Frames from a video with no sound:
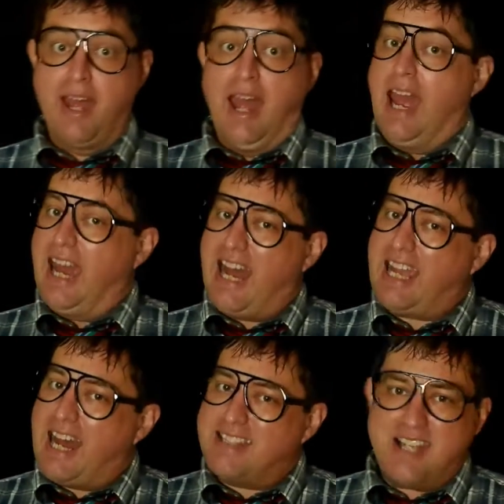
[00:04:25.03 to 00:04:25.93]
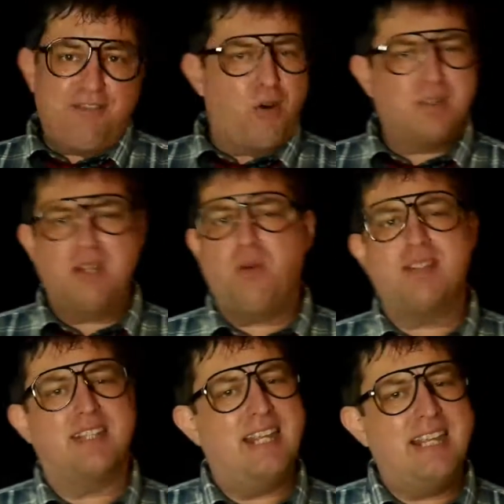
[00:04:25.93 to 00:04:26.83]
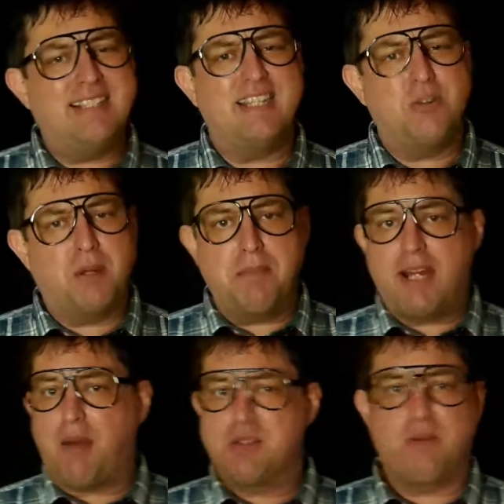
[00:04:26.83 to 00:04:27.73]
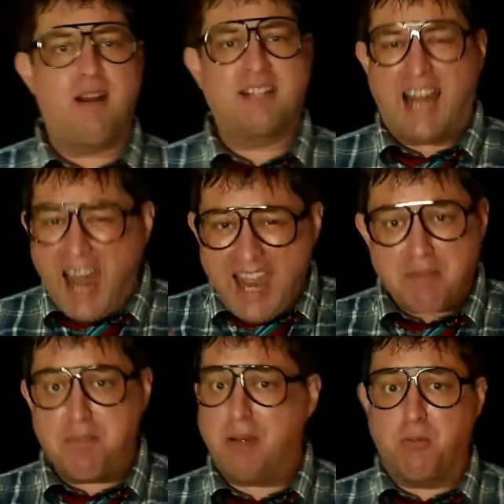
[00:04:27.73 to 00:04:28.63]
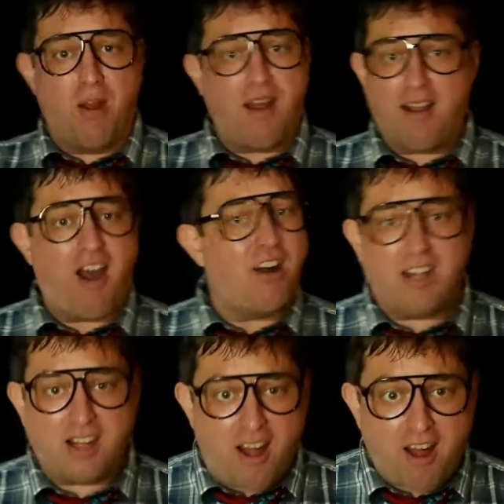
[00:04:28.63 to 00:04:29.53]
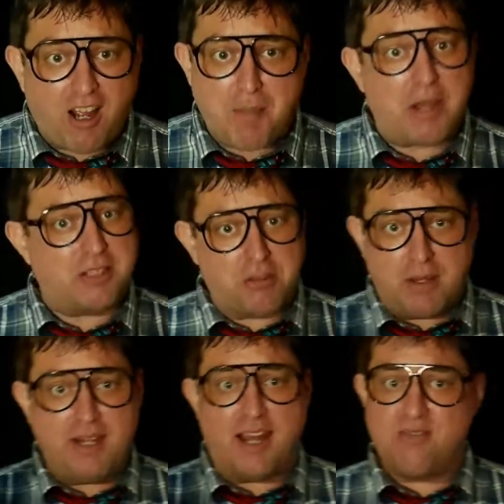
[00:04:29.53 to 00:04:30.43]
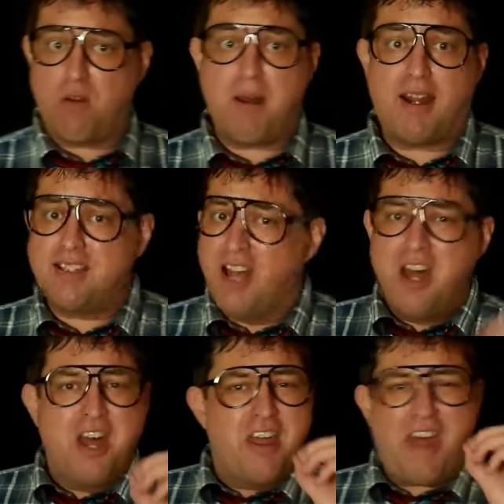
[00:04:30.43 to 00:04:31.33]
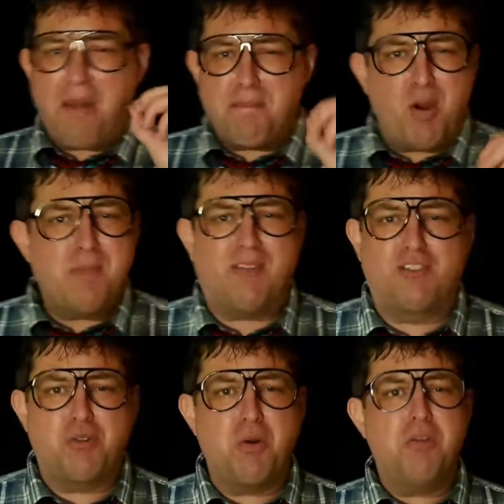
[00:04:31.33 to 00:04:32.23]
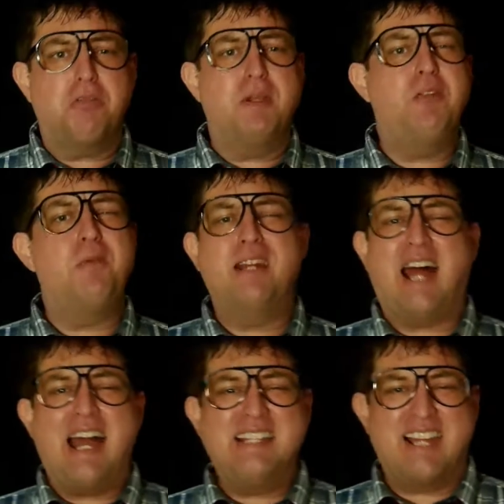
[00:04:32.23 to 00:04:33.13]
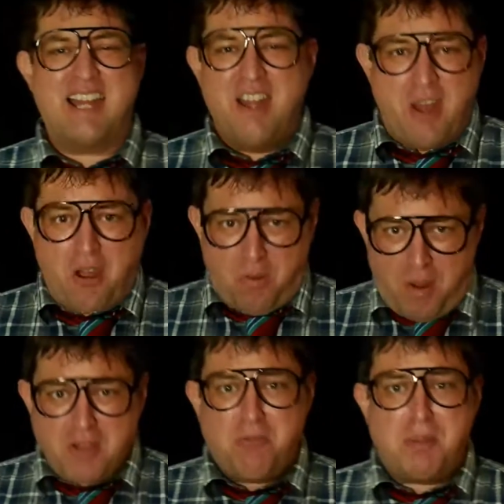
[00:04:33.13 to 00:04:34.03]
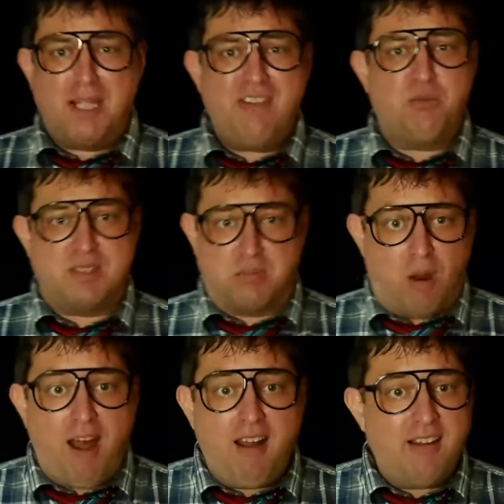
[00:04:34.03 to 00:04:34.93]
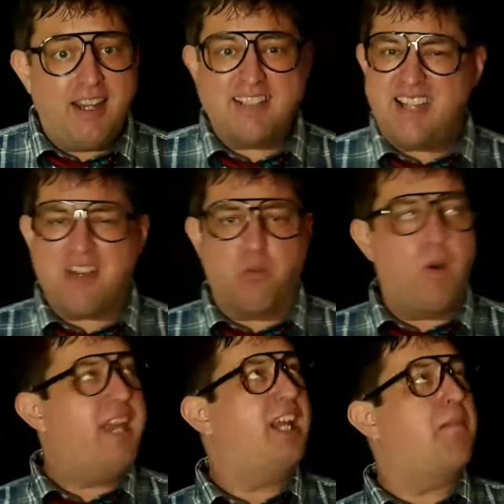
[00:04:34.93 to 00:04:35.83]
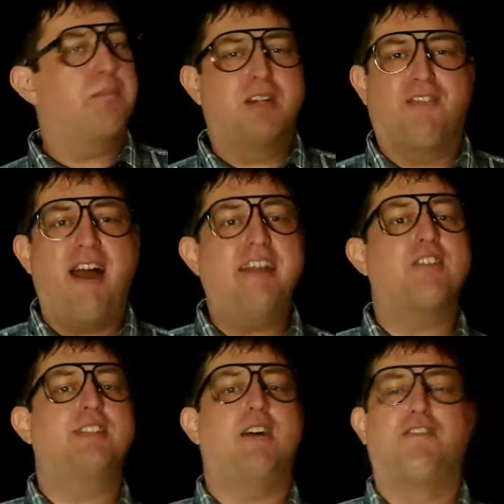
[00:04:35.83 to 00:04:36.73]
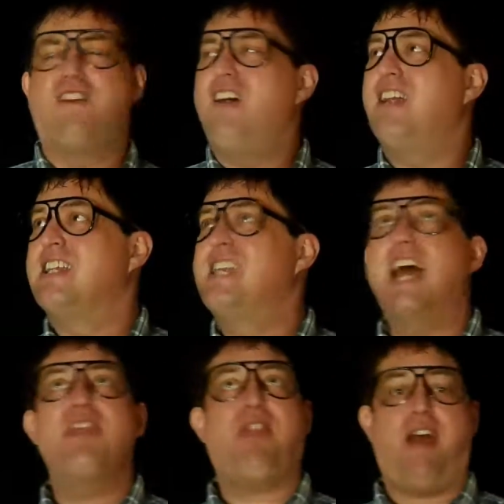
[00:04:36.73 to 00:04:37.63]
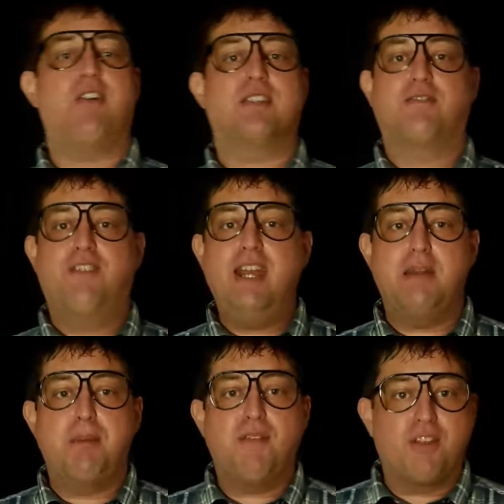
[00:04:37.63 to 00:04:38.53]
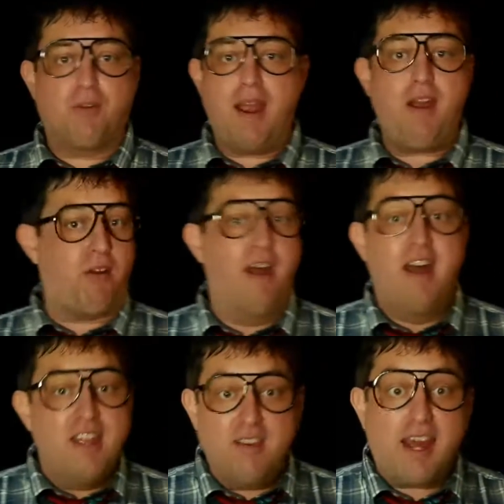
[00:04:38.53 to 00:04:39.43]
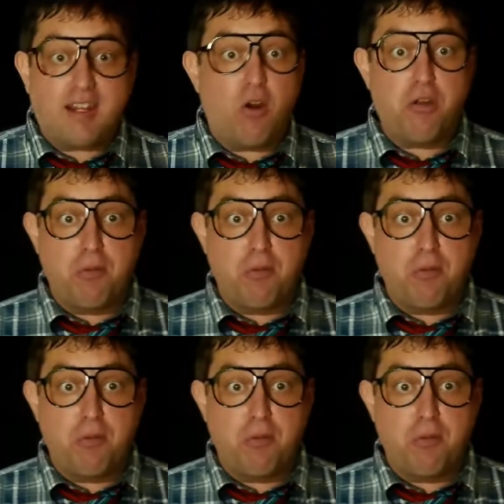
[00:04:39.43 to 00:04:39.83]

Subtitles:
And I gotta say, folks, it wasn't easy to admit I was wrong, that I had been wrong all along about the 3 laws of robotics. That moment of truth when you realize that what you'd believed was wrong, it's like waking up to find yourself falling 10,000 feet above the ground. You gotta go through the